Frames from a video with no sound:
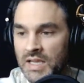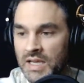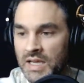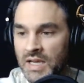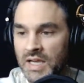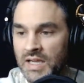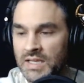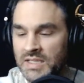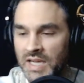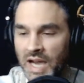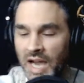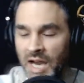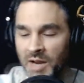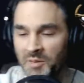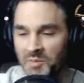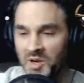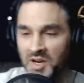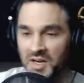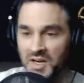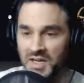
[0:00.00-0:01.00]
a
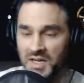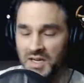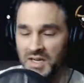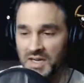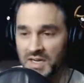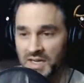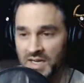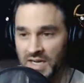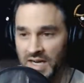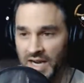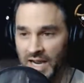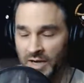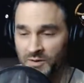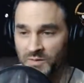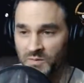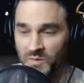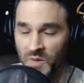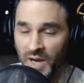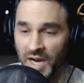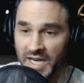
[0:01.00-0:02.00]
timer, and
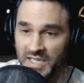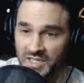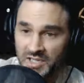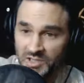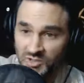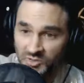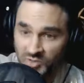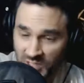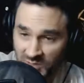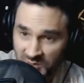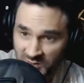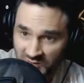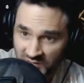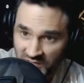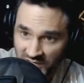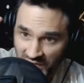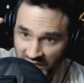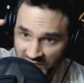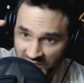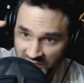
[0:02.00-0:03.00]
write stream of
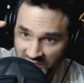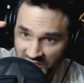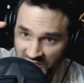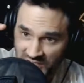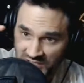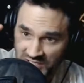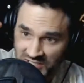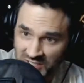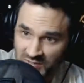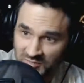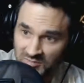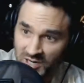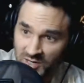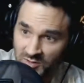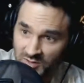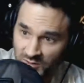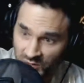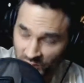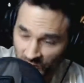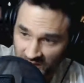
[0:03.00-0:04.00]
consciousness
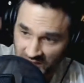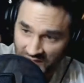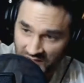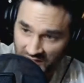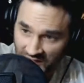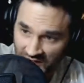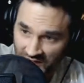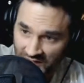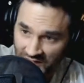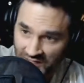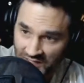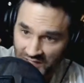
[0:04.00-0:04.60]
about the winter.